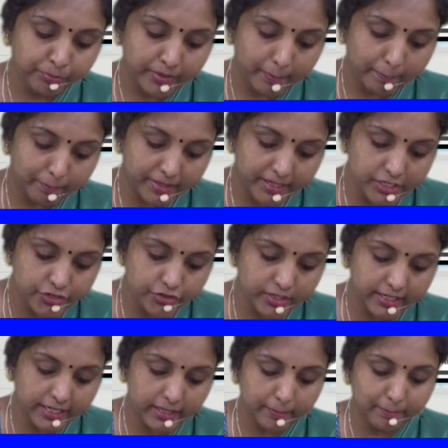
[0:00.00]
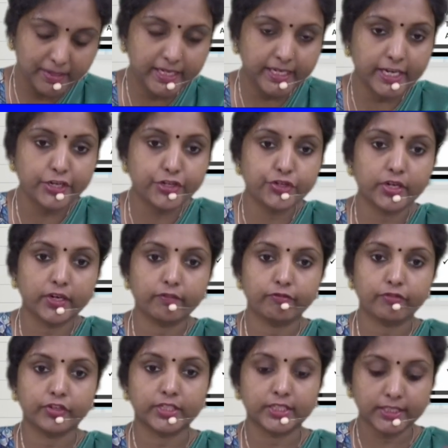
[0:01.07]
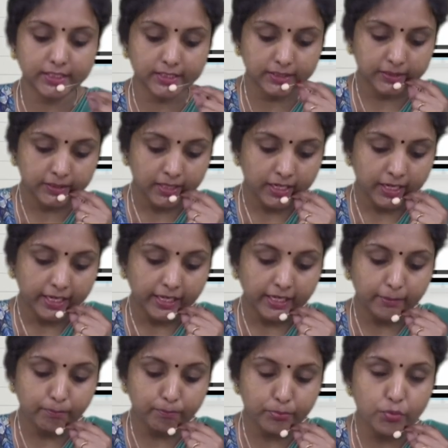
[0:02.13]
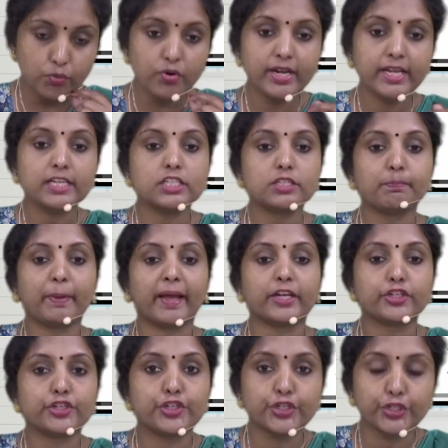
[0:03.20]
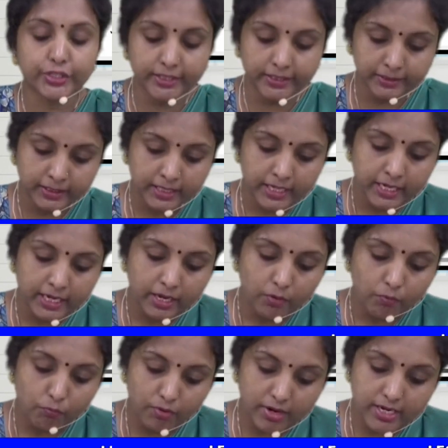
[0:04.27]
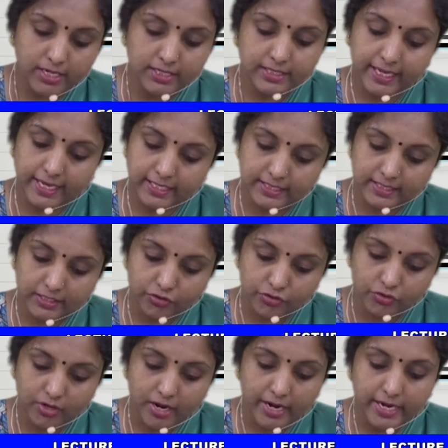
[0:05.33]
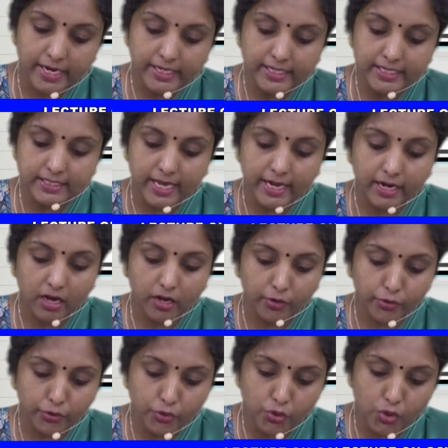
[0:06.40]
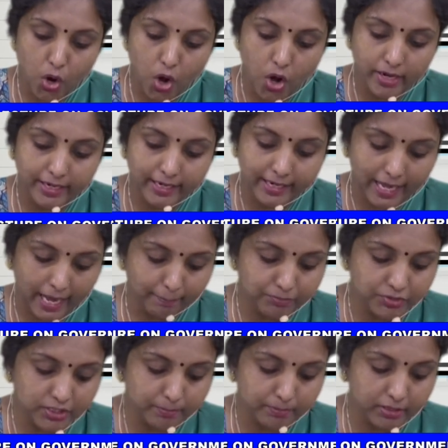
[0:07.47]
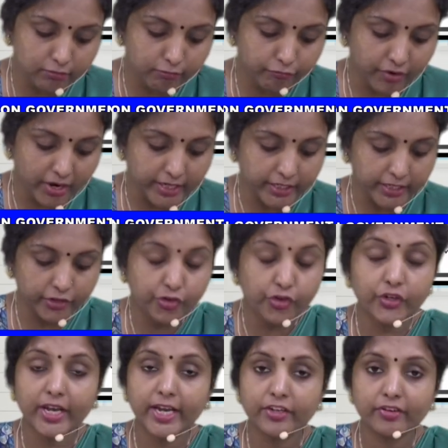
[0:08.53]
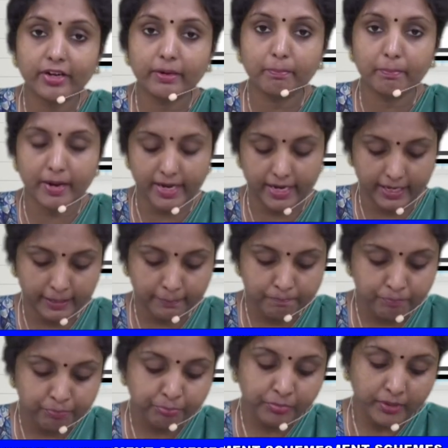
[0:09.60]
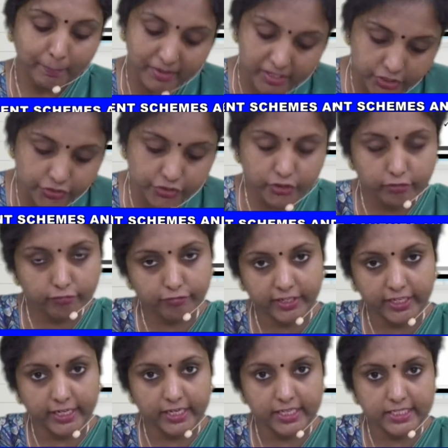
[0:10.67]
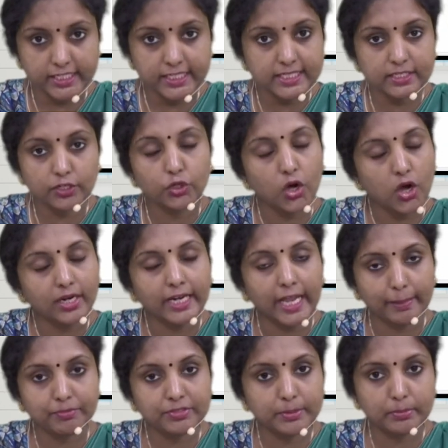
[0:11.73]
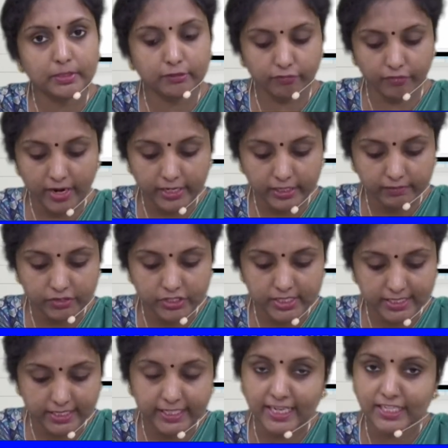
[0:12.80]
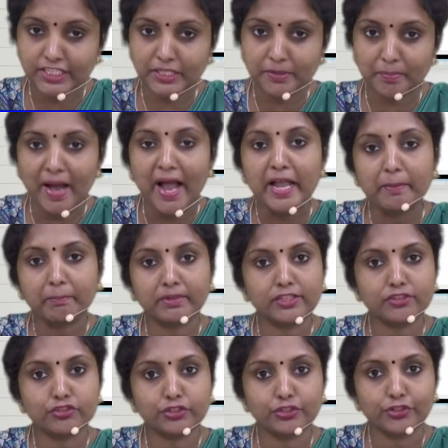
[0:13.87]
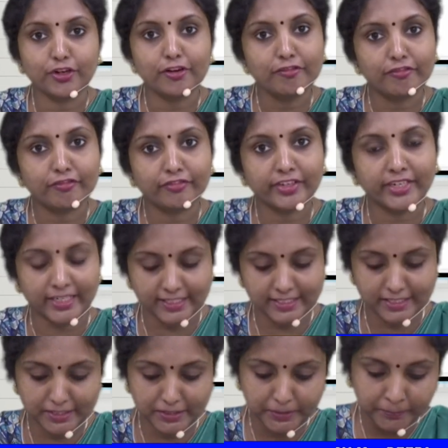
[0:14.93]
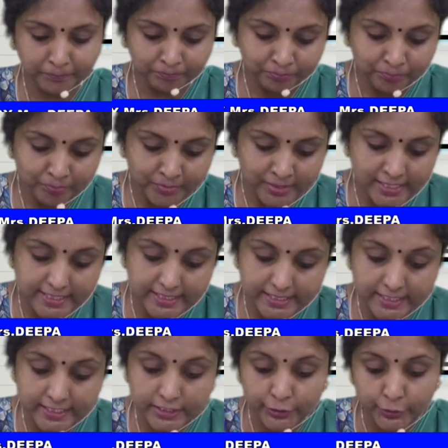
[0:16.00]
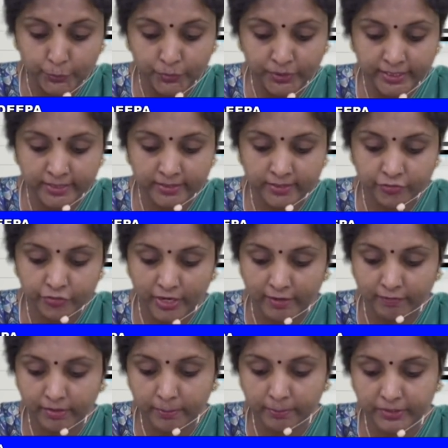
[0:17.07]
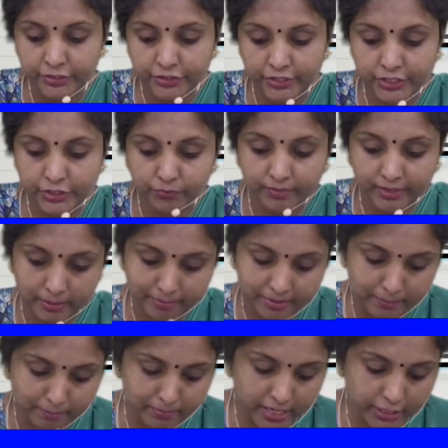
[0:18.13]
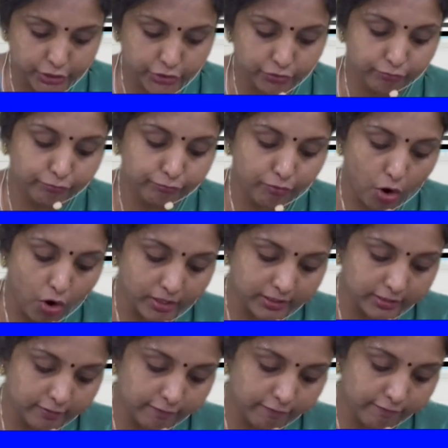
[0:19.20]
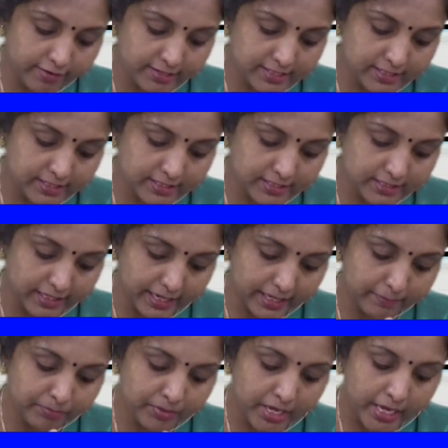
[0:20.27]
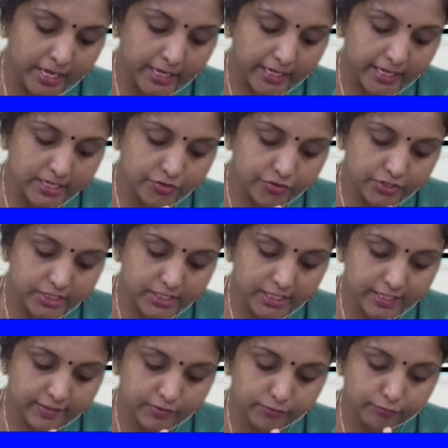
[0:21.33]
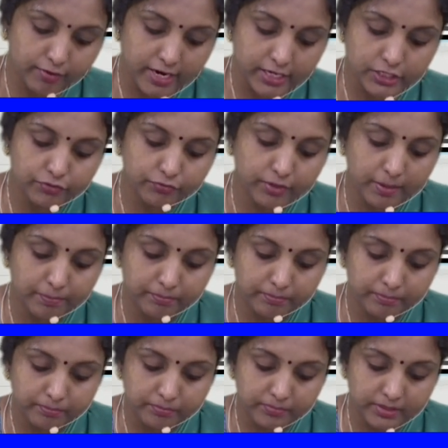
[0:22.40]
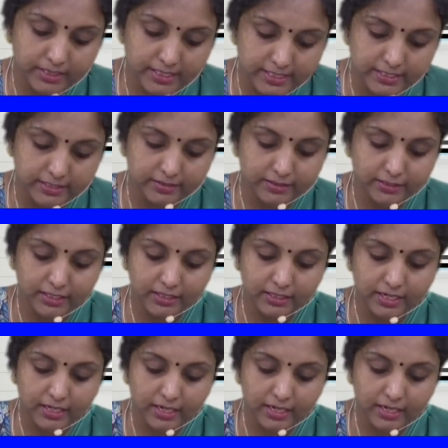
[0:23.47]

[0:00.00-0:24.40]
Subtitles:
bridge rehabilitation work, improved inspection works, etc. It is a non-lapsable fund created by Ministry of Finance. It is a non-lapsable fund which is created by Ministry of Finance. Since the union and railway budgets will be merged for the first time, it receives funds from this year